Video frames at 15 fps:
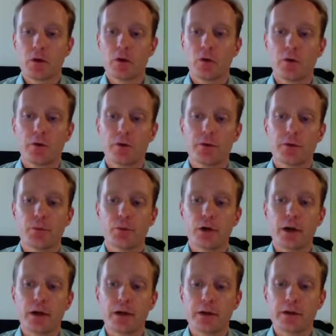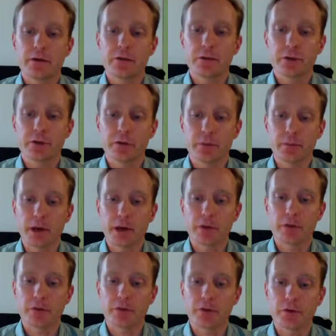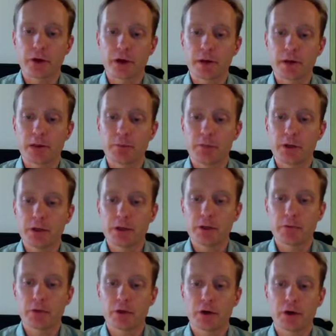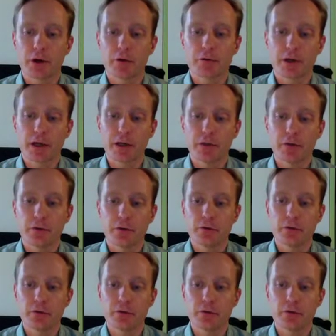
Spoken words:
holds that morality is just a matter of societal opinion regarding values,